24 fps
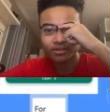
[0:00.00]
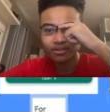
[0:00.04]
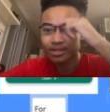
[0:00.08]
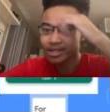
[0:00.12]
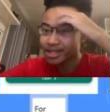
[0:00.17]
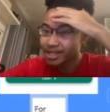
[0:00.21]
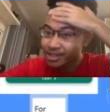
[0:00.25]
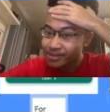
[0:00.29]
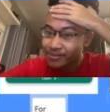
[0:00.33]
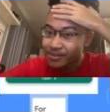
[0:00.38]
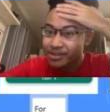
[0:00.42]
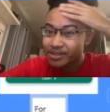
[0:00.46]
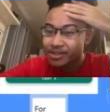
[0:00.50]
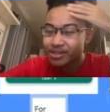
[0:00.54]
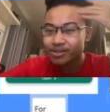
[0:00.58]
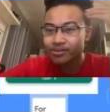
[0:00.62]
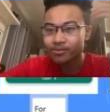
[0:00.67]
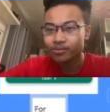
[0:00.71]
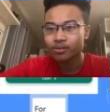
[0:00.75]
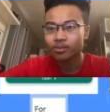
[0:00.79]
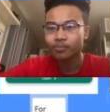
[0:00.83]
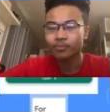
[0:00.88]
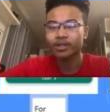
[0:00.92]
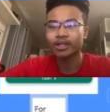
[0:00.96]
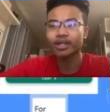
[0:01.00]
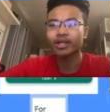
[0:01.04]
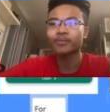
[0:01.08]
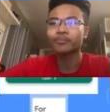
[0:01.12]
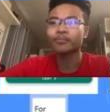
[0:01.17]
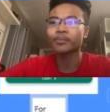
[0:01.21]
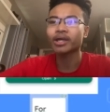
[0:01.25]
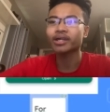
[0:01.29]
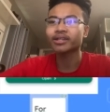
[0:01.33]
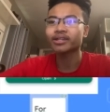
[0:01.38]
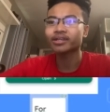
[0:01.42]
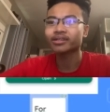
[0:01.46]
but then in
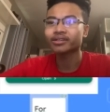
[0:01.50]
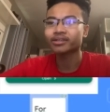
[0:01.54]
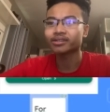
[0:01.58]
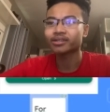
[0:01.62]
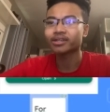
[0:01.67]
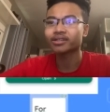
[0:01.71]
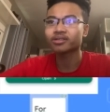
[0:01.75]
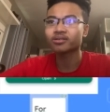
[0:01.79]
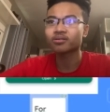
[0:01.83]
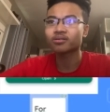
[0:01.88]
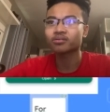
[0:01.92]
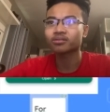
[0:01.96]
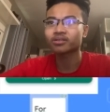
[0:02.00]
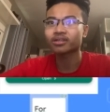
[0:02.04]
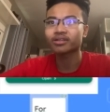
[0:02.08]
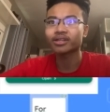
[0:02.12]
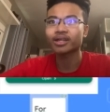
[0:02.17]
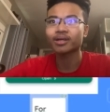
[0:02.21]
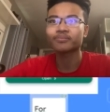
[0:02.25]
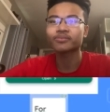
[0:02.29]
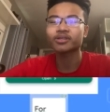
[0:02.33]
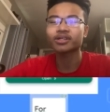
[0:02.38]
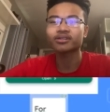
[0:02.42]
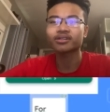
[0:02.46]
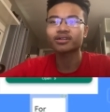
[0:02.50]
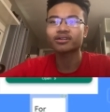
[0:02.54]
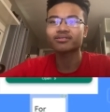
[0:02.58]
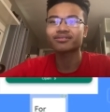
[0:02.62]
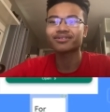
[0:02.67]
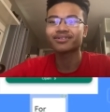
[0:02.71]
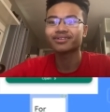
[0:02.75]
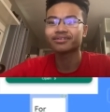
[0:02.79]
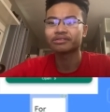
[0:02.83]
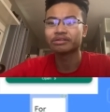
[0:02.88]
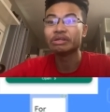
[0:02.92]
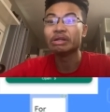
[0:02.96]
May they, they took the damn thing down.
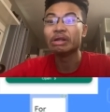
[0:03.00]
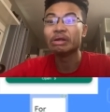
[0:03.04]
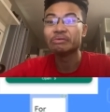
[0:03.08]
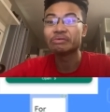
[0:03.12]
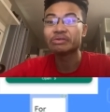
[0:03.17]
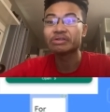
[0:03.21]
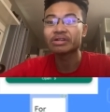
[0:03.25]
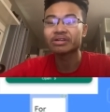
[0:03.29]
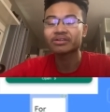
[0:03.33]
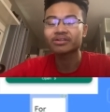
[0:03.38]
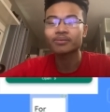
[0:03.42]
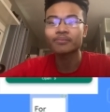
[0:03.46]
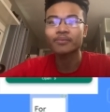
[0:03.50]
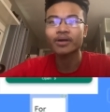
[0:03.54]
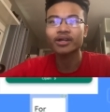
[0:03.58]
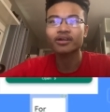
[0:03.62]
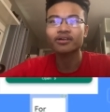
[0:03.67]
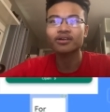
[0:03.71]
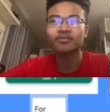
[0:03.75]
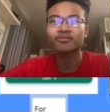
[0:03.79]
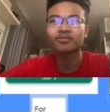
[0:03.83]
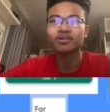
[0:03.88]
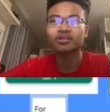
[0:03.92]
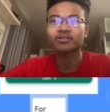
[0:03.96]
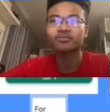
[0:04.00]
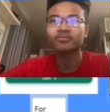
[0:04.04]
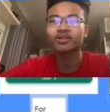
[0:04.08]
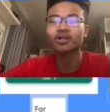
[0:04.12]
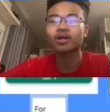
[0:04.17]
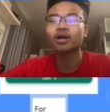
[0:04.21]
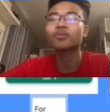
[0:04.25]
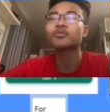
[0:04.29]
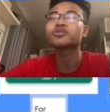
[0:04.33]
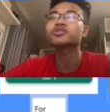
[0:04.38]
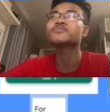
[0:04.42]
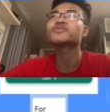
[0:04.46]
They the, the Minecraft one, but
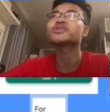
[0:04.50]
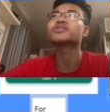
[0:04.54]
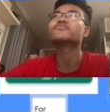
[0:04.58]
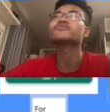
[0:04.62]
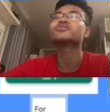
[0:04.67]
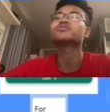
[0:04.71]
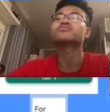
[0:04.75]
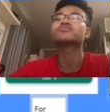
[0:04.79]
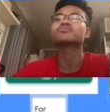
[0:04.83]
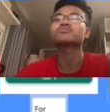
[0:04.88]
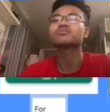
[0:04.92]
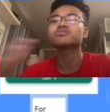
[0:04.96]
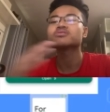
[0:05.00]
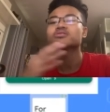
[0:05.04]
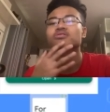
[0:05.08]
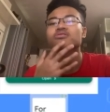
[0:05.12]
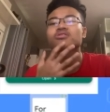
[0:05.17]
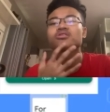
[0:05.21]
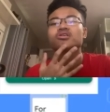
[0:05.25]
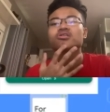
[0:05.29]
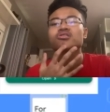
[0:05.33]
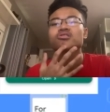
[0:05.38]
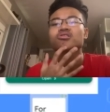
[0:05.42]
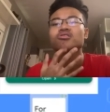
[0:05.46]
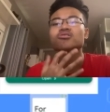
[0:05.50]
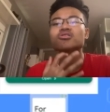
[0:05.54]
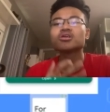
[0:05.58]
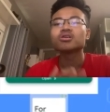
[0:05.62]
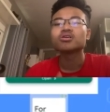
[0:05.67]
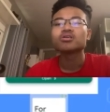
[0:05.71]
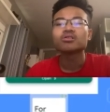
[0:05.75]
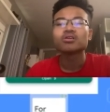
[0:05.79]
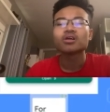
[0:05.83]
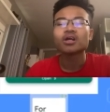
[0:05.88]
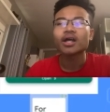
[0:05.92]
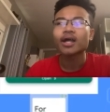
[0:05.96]
almost no news.
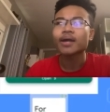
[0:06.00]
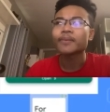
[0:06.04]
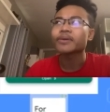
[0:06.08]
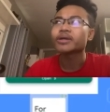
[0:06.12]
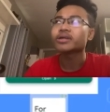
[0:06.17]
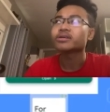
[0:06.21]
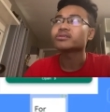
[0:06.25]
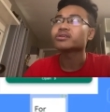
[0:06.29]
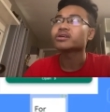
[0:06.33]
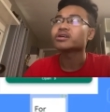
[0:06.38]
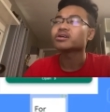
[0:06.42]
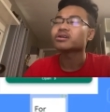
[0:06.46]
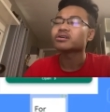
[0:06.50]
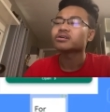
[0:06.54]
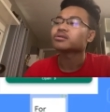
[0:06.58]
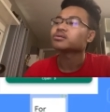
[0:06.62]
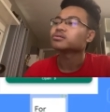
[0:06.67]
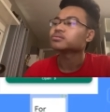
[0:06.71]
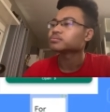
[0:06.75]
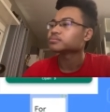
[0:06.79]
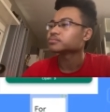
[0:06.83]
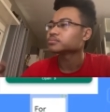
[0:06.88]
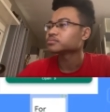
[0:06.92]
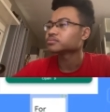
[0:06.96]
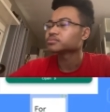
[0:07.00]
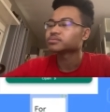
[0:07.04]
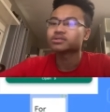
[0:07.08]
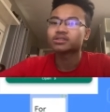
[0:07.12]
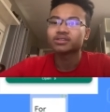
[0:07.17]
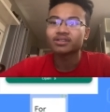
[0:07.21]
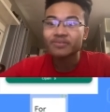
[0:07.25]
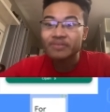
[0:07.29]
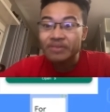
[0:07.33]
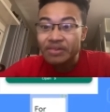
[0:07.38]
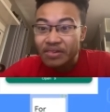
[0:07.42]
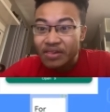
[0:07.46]
I mean, yeah.
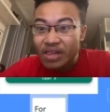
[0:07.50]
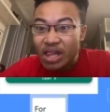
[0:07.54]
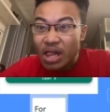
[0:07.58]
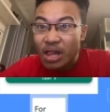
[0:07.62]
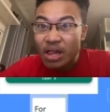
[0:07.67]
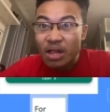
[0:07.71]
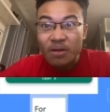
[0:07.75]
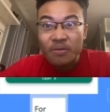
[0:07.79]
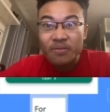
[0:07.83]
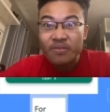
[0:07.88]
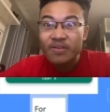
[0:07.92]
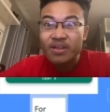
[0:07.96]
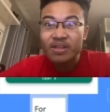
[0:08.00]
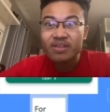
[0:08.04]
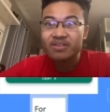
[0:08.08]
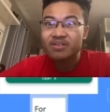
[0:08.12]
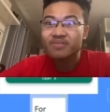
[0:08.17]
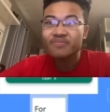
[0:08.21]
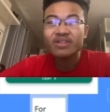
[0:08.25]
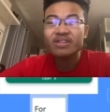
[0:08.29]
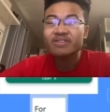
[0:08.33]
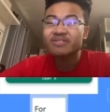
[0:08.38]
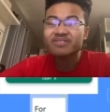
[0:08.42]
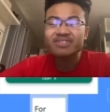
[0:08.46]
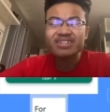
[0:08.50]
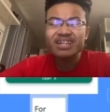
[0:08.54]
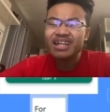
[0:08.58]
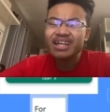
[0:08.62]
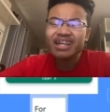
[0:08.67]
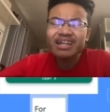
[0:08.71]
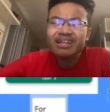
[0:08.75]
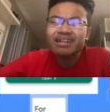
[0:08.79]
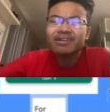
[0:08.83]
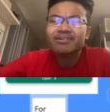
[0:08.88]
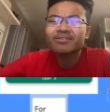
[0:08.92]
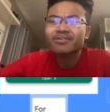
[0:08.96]
Yeah, I mean, I mean, I don't
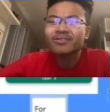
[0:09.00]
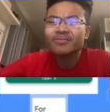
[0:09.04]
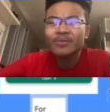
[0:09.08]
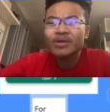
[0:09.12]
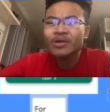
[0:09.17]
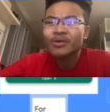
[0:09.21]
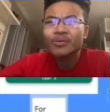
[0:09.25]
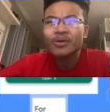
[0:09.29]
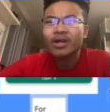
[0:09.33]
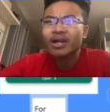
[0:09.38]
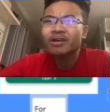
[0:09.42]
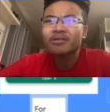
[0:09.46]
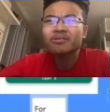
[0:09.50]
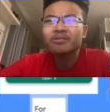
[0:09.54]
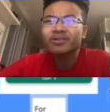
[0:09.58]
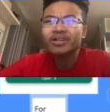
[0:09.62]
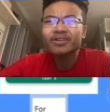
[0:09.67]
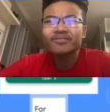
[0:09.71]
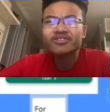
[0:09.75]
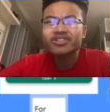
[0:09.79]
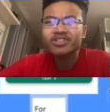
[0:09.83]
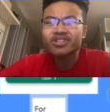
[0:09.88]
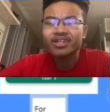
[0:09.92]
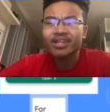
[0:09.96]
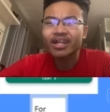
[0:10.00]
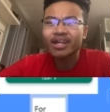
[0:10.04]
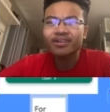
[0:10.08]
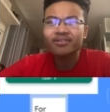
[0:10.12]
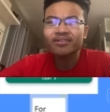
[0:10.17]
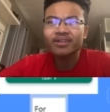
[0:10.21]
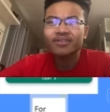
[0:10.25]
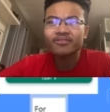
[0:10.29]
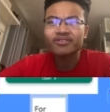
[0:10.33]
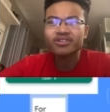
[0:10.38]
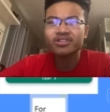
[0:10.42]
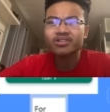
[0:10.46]
know. I mean, I don't give a shit. I don't
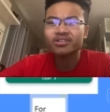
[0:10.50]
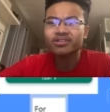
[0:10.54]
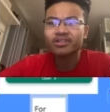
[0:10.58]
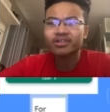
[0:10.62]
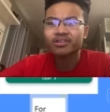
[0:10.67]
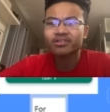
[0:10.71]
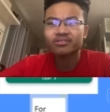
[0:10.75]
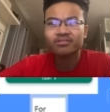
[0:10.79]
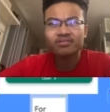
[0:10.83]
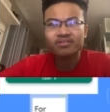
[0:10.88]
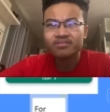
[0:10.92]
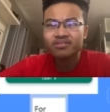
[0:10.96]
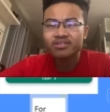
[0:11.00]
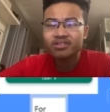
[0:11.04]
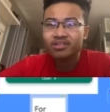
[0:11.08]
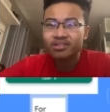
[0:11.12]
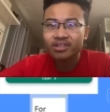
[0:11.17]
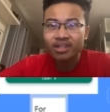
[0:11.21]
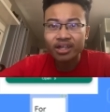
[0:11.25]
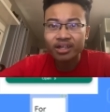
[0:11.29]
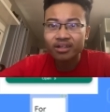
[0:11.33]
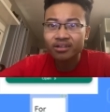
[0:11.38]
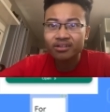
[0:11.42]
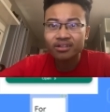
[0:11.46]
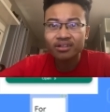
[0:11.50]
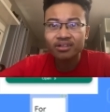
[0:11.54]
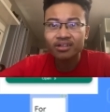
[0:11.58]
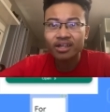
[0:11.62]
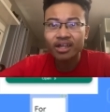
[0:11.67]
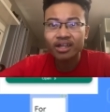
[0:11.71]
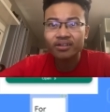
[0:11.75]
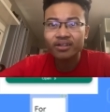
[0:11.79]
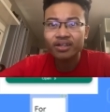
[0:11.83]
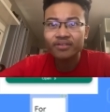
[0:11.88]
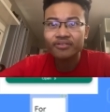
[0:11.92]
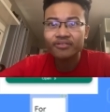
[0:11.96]
give a shit. I don't give a Like, I
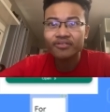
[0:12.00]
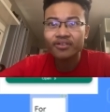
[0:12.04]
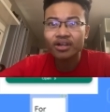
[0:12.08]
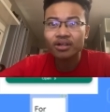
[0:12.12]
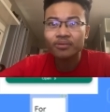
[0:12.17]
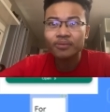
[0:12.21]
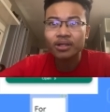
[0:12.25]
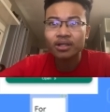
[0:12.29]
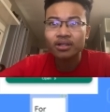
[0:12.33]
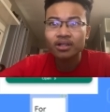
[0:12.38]
don't give a fuck. Man.